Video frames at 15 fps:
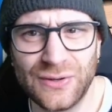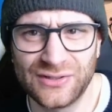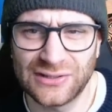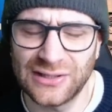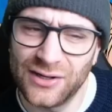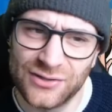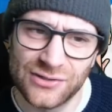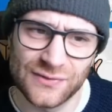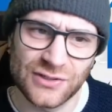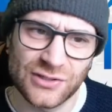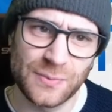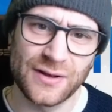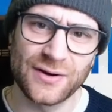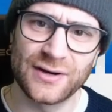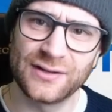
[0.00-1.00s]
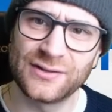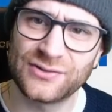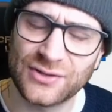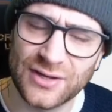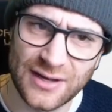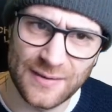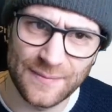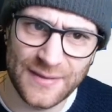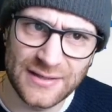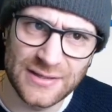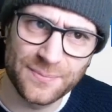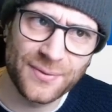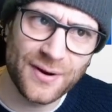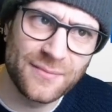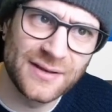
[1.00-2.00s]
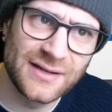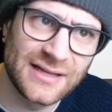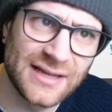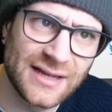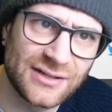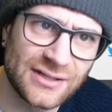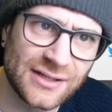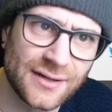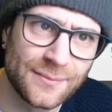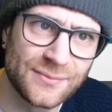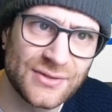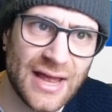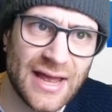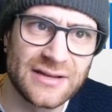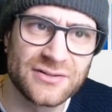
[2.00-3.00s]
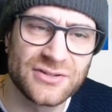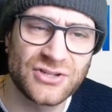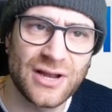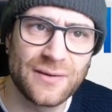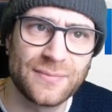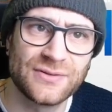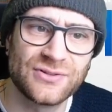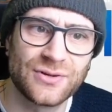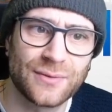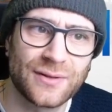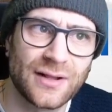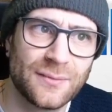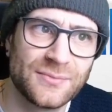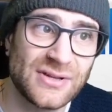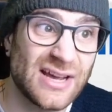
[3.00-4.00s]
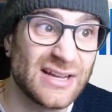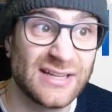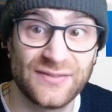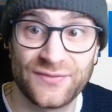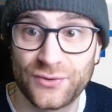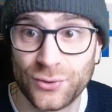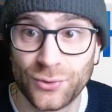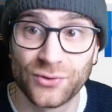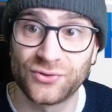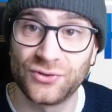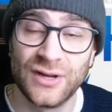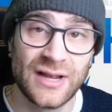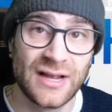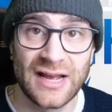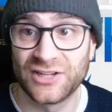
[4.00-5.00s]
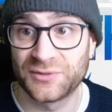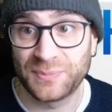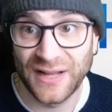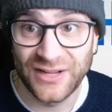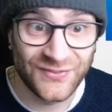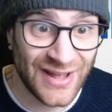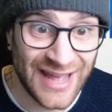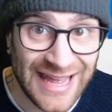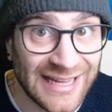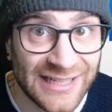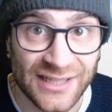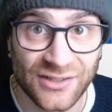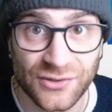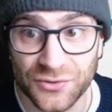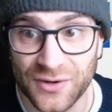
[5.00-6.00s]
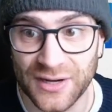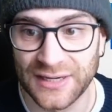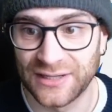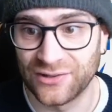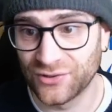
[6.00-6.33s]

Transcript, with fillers: He's had loads of experience um, in the Premier League clubs and Championship clubs, and he of course has played for England already.